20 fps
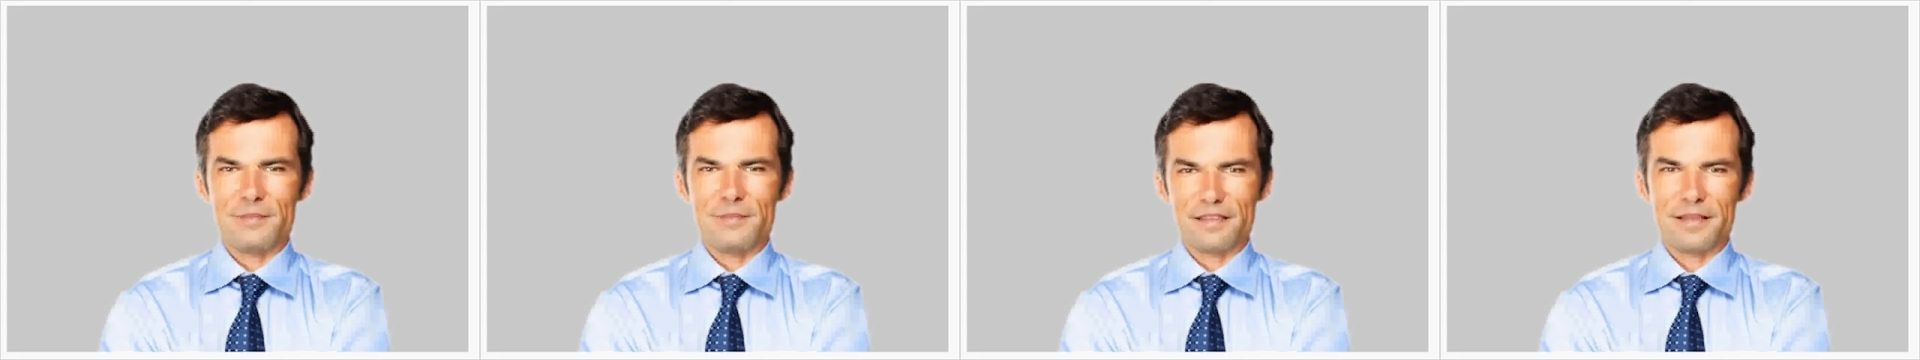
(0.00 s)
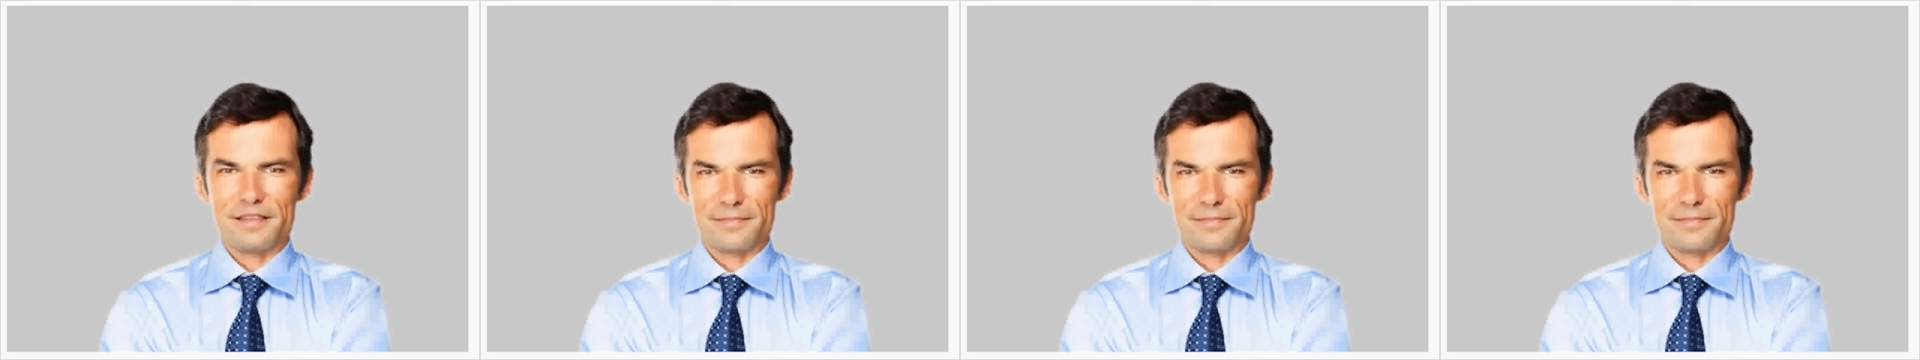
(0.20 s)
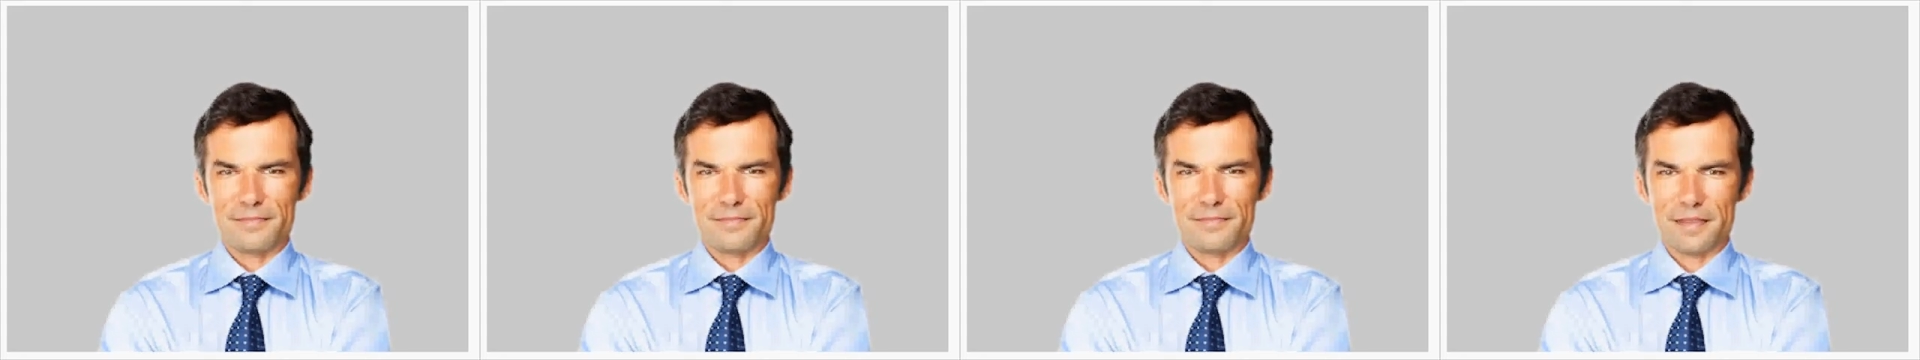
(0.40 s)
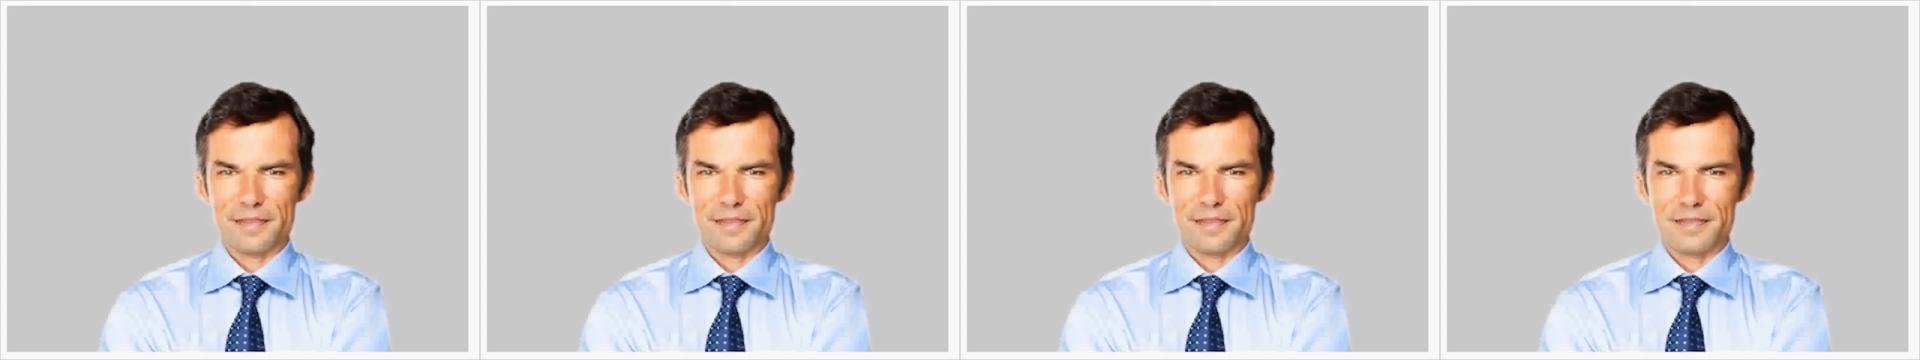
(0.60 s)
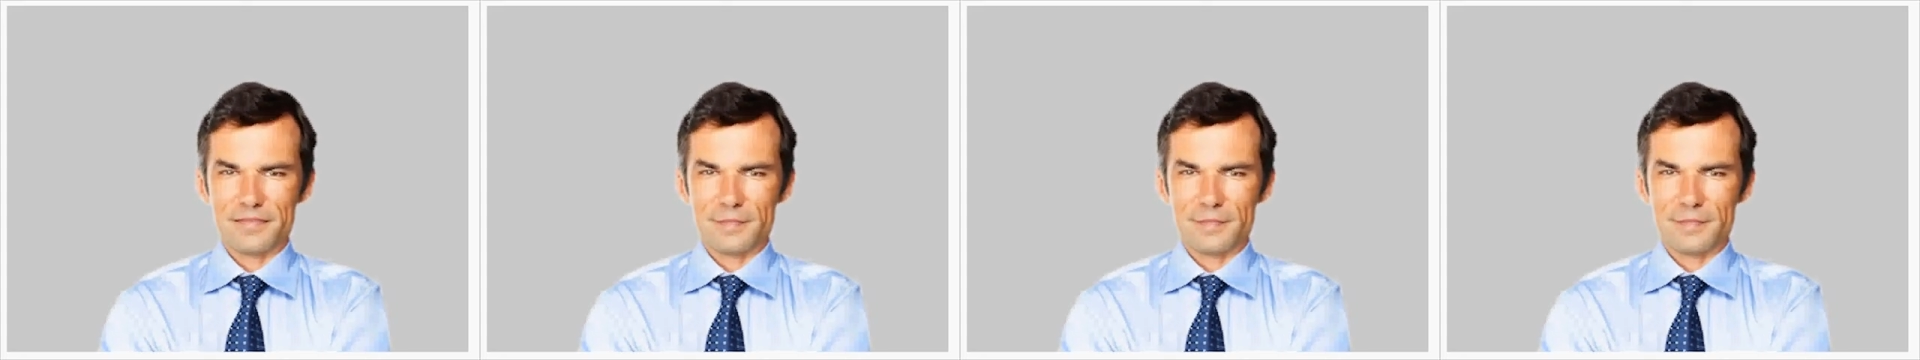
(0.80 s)
dualism
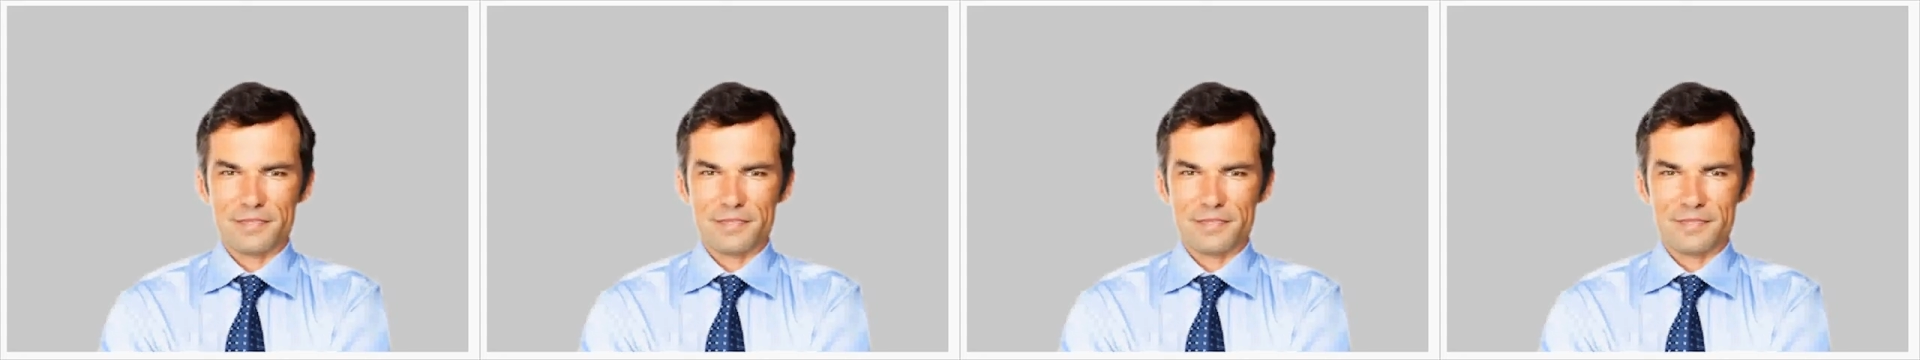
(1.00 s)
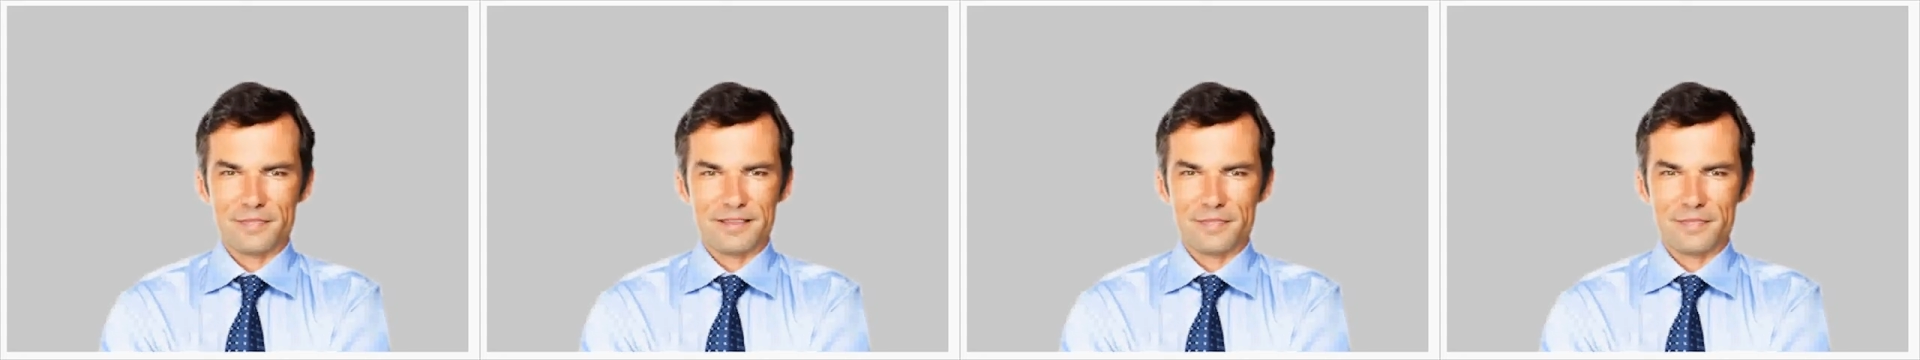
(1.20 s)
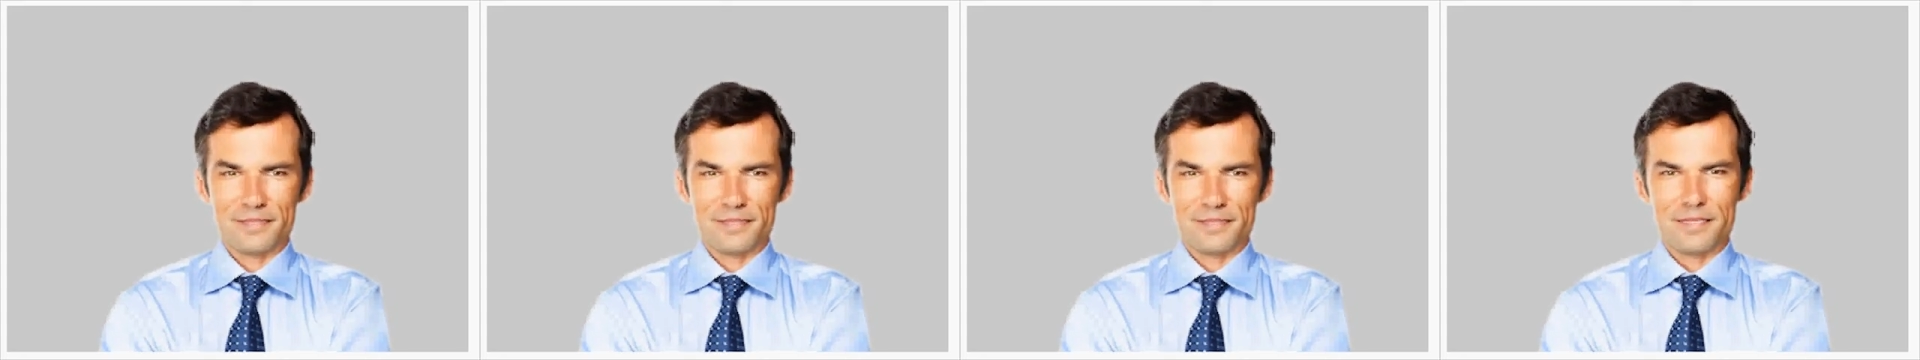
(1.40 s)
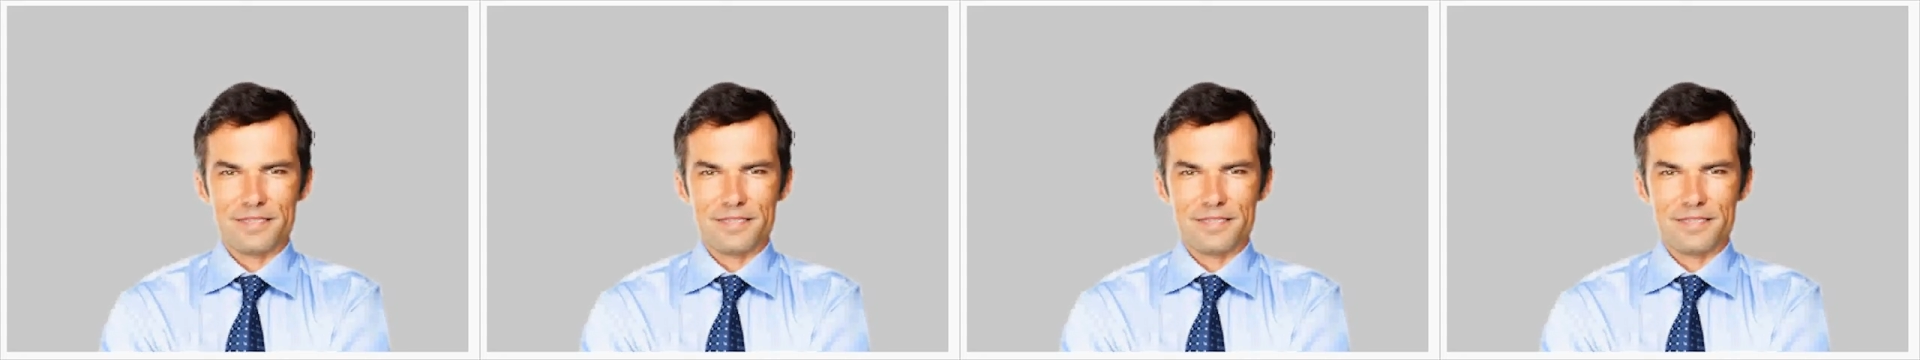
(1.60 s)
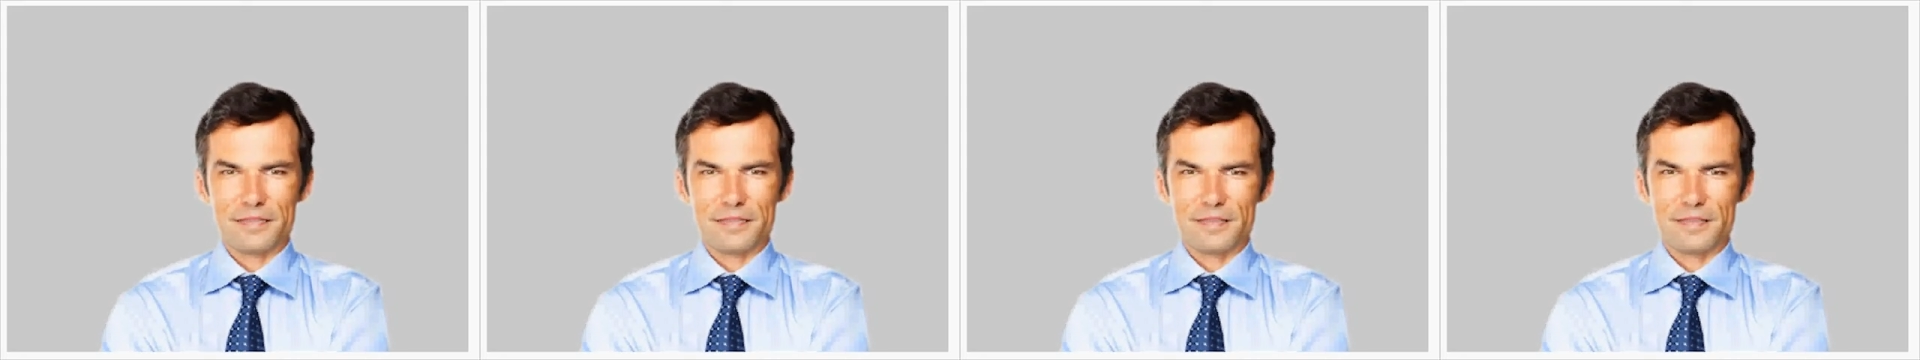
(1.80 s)
that infuses
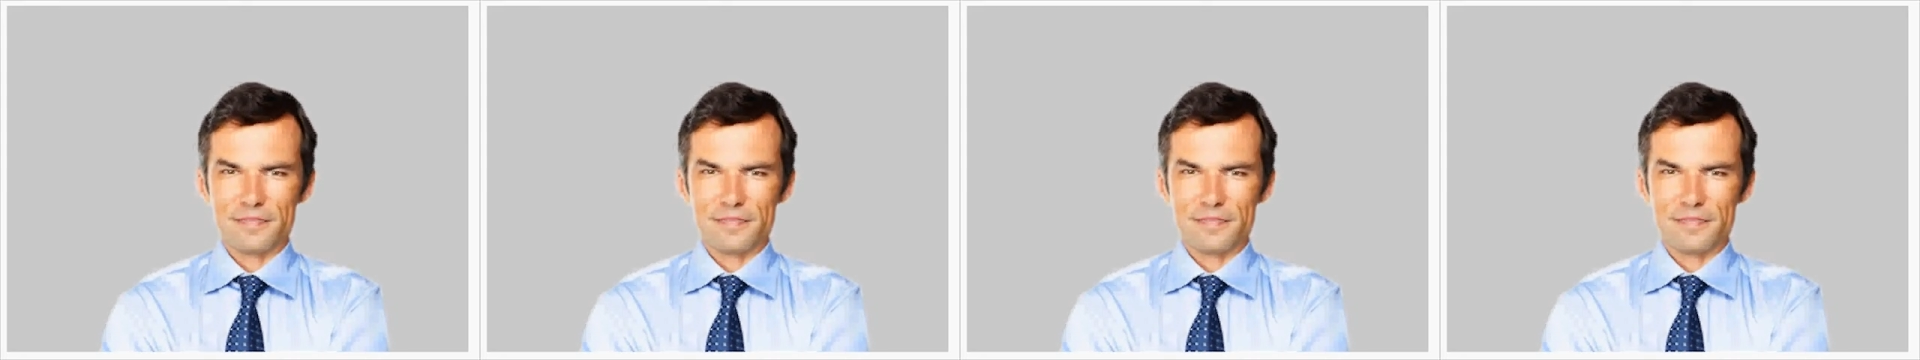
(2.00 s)
religions such